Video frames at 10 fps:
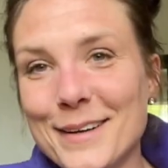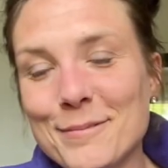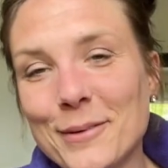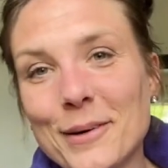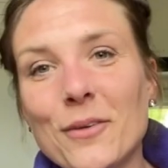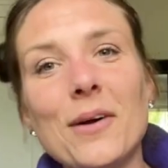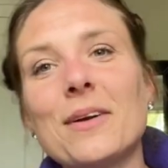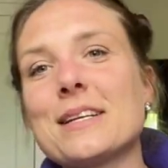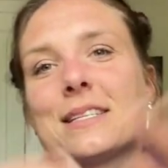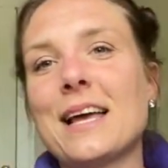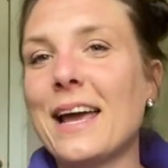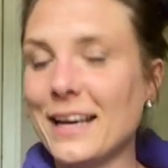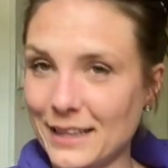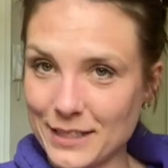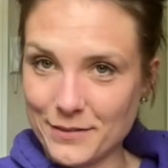But what do I want to say
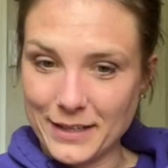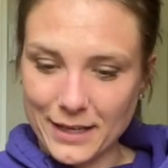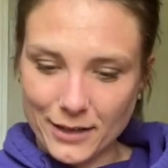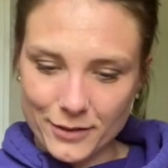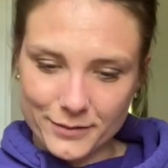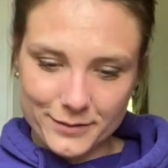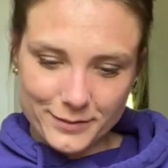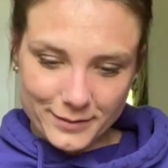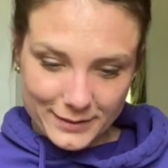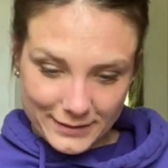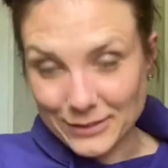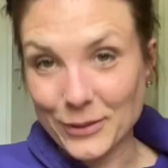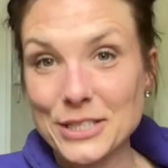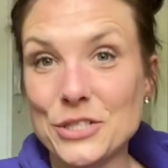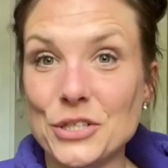in this video?
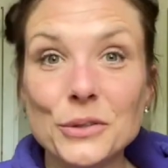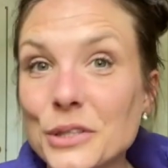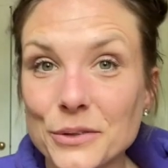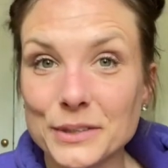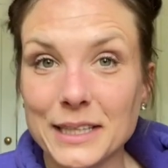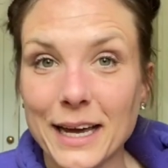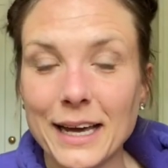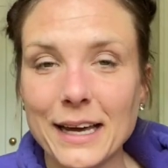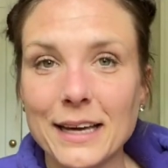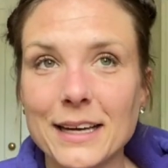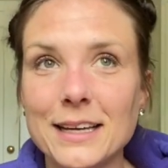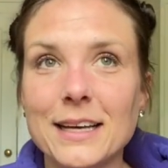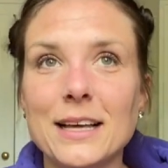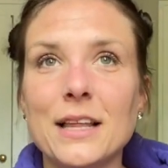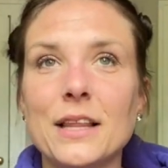What do you say?
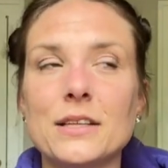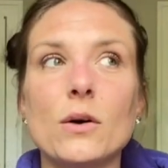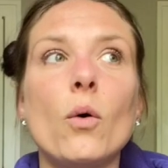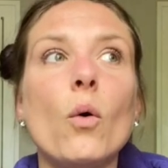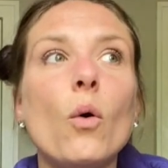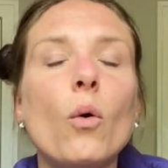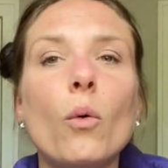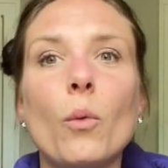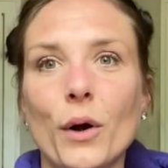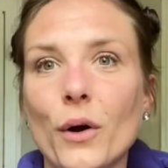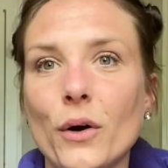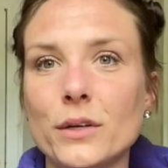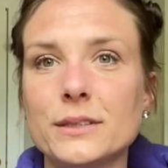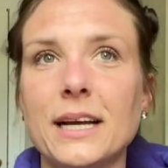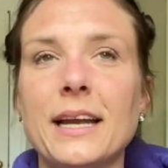This whole
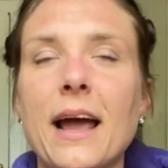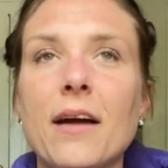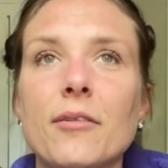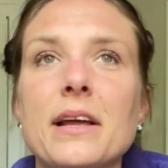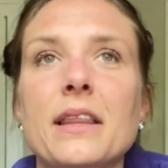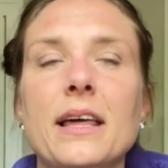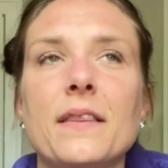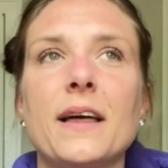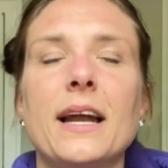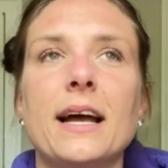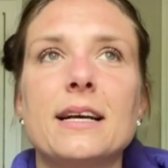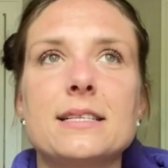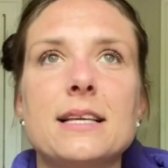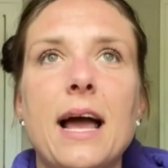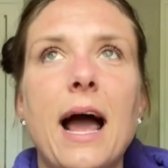world and everything that
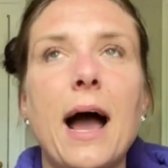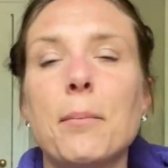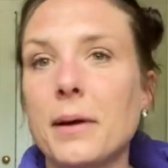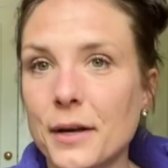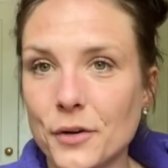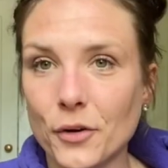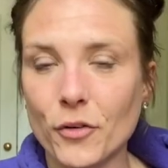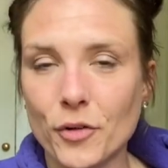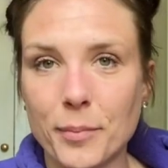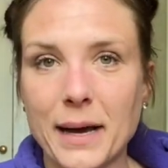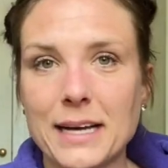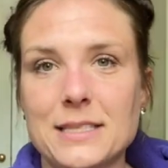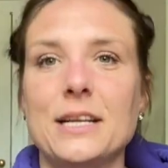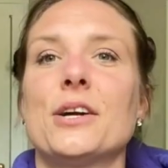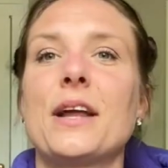has happened over the past
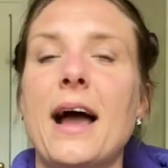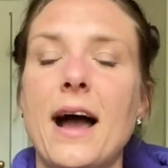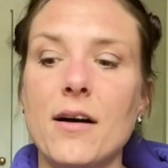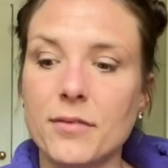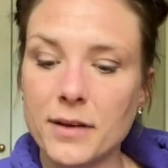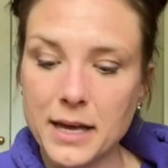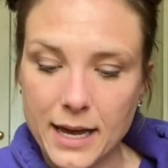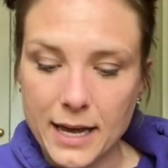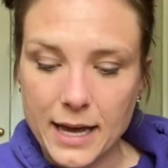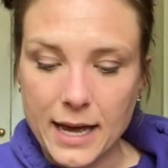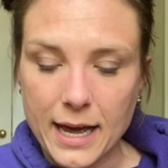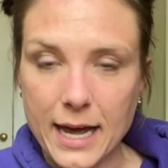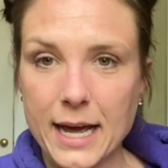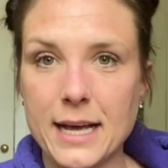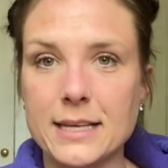year and a half
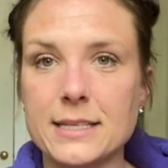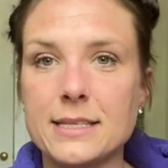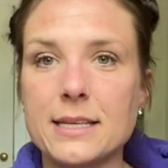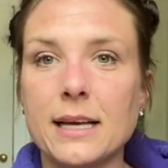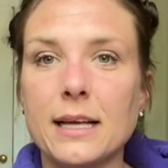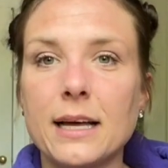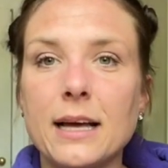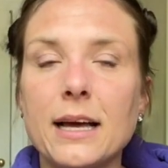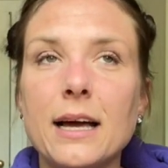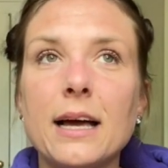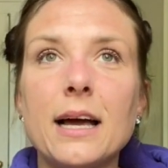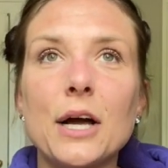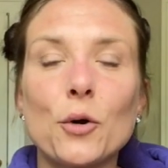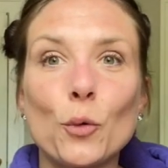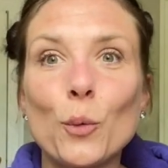has
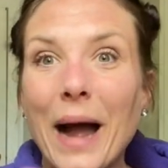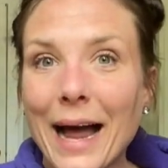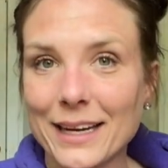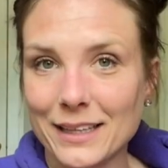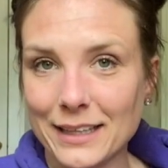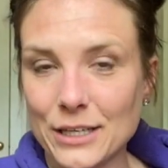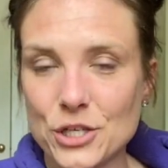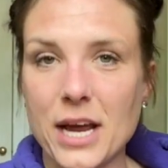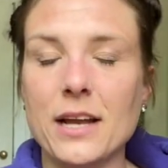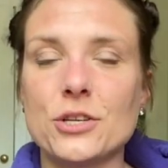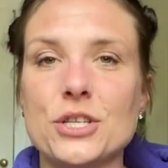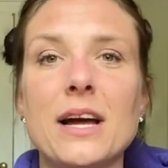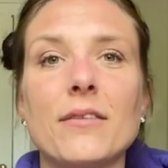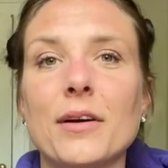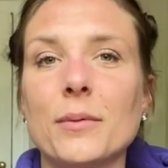radically changed
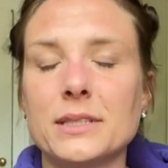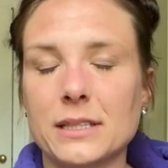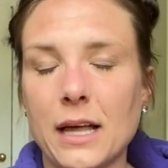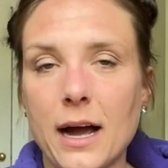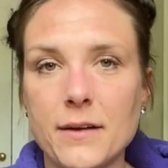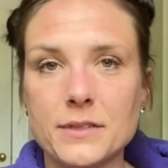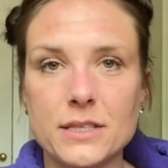everyone's lives.